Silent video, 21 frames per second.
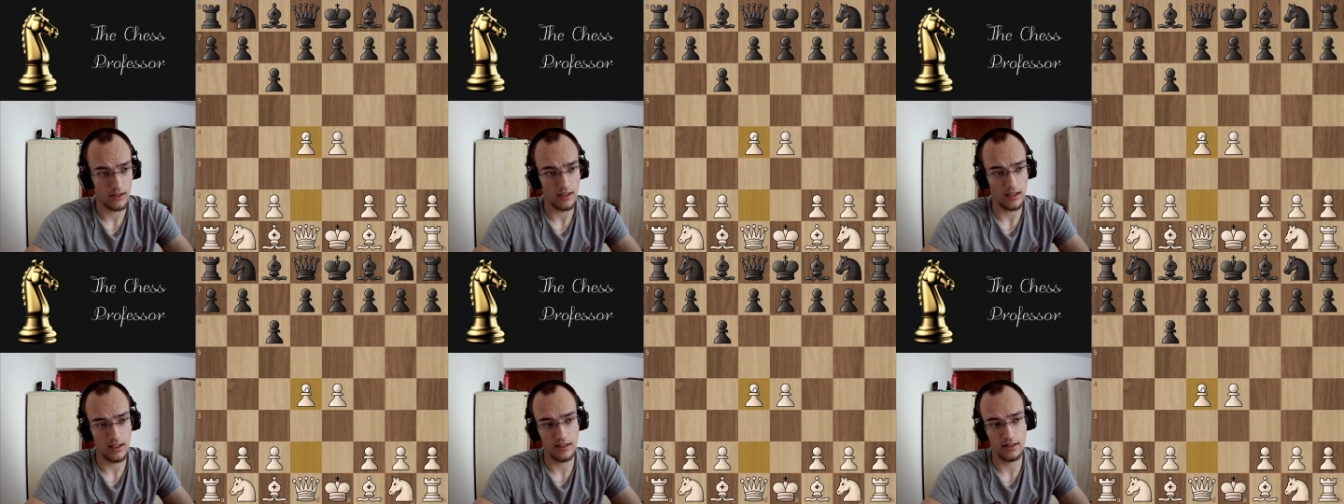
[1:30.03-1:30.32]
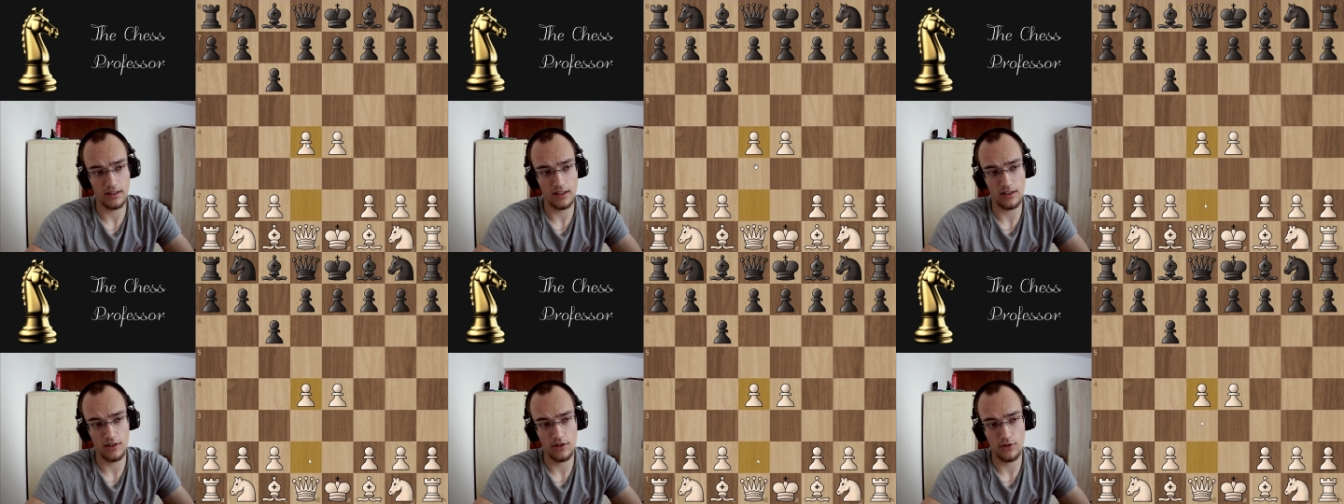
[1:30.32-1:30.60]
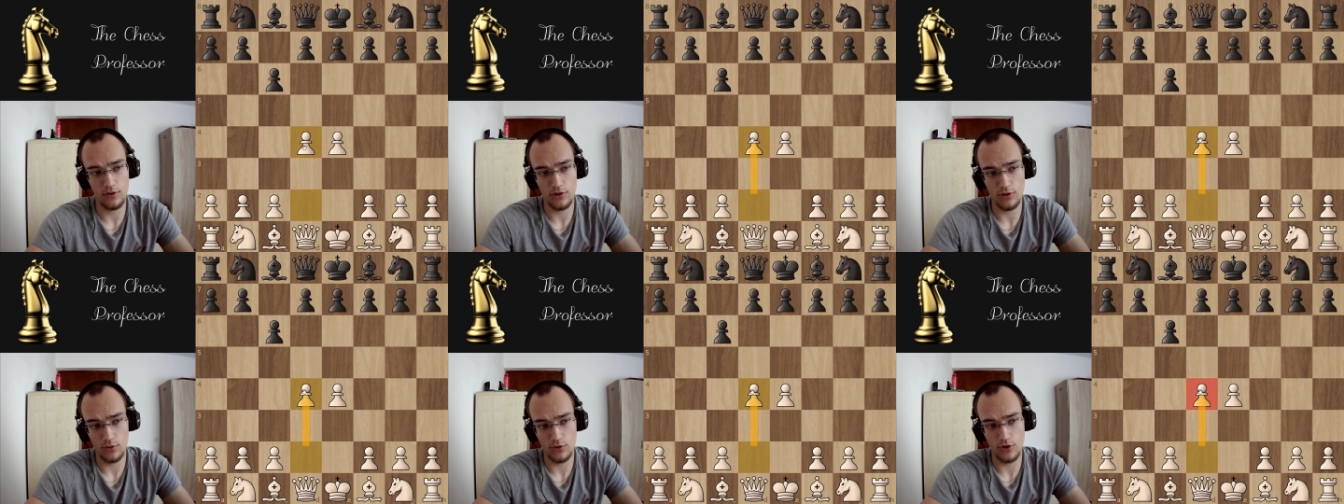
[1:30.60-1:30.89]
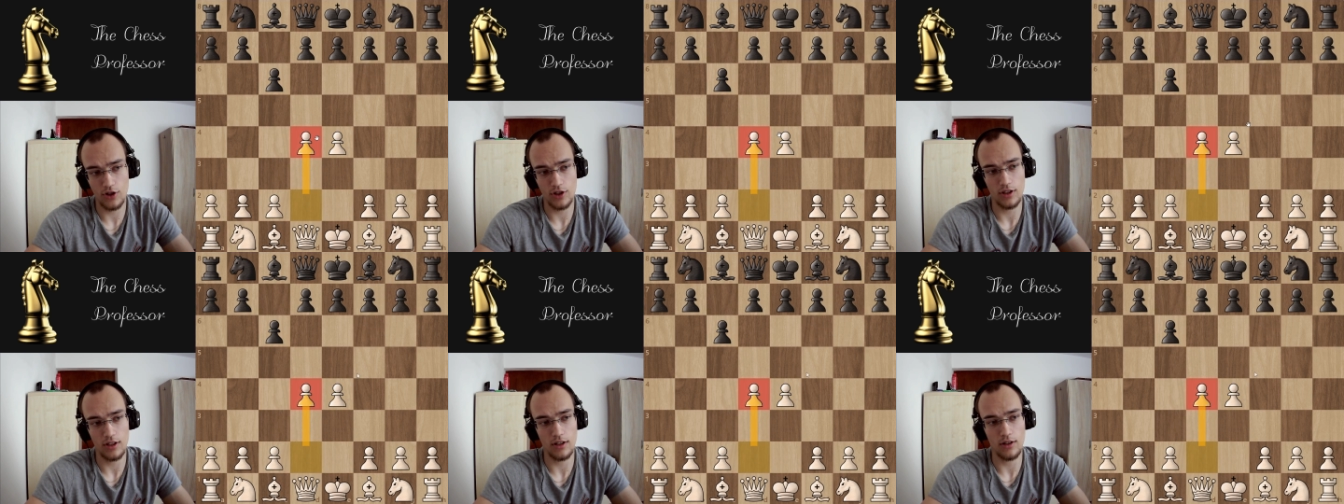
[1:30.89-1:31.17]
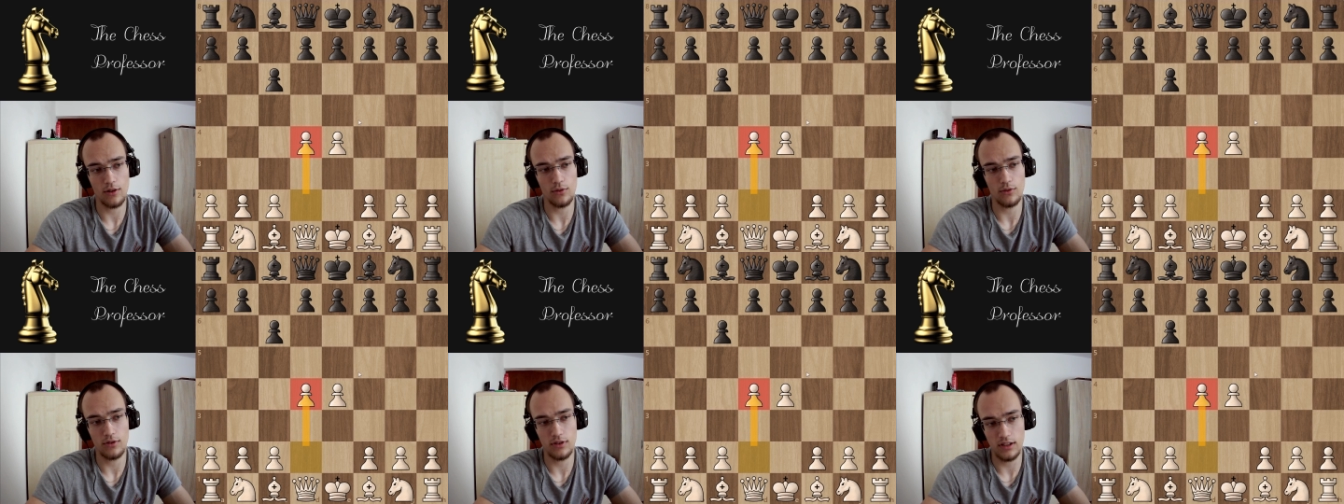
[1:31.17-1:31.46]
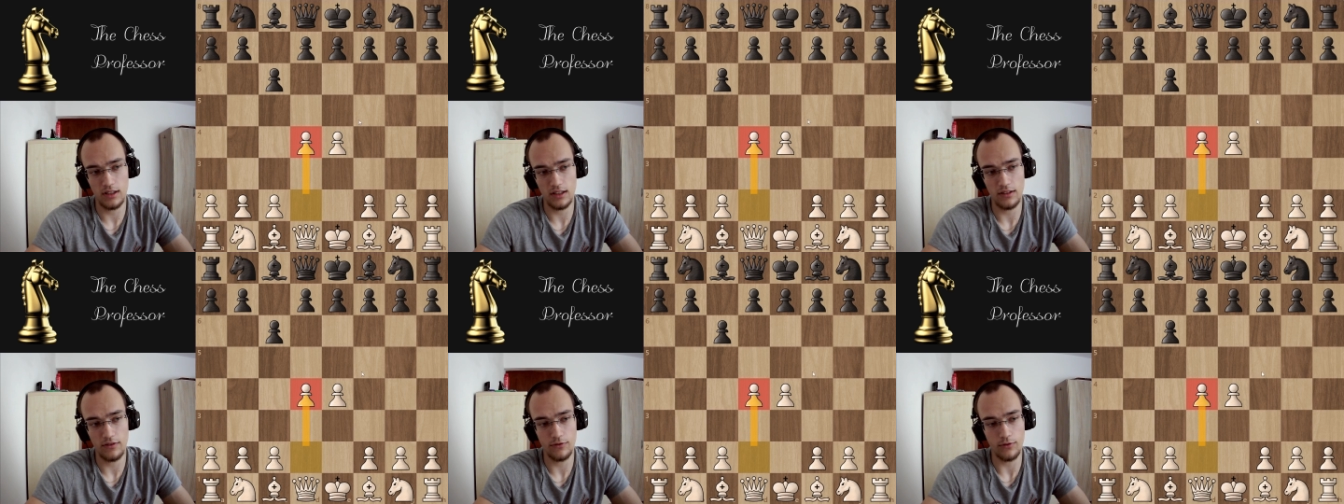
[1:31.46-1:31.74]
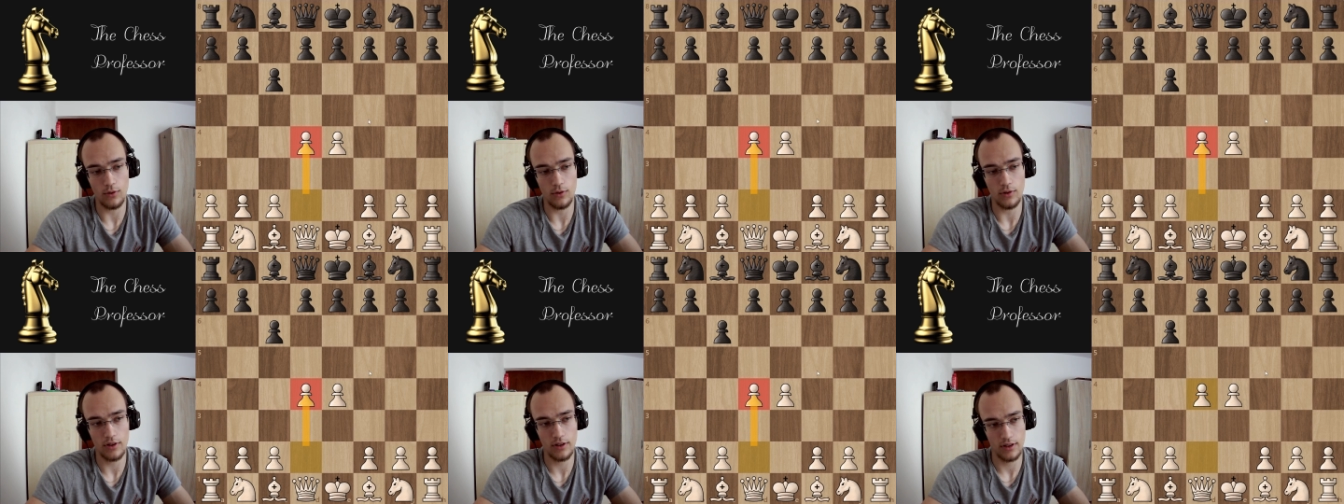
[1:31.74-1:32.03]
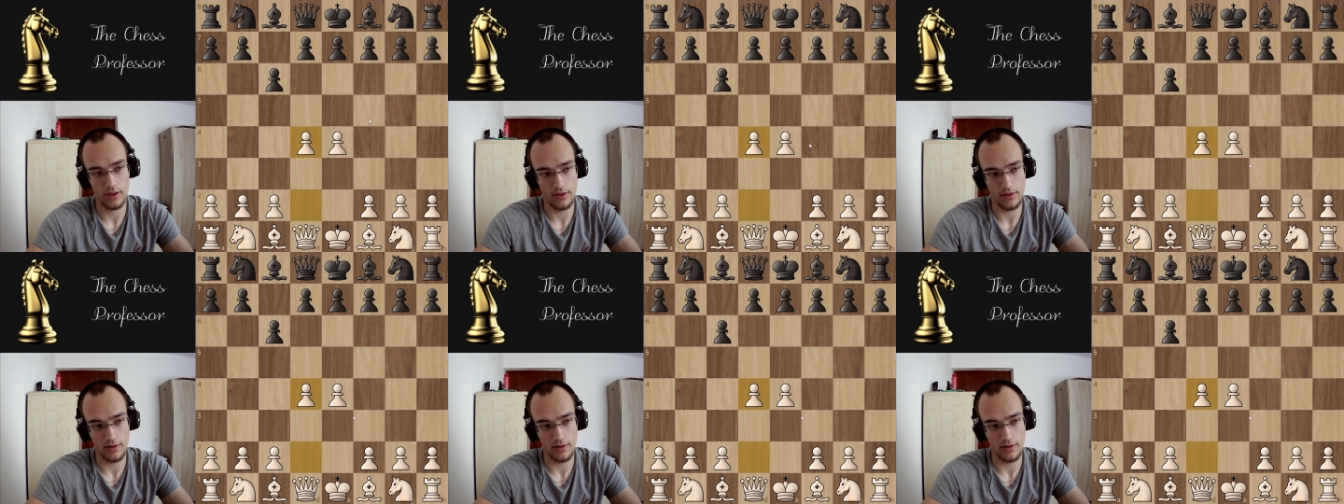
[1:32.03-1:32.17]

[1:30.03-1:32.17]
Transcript: and then you usually go D four.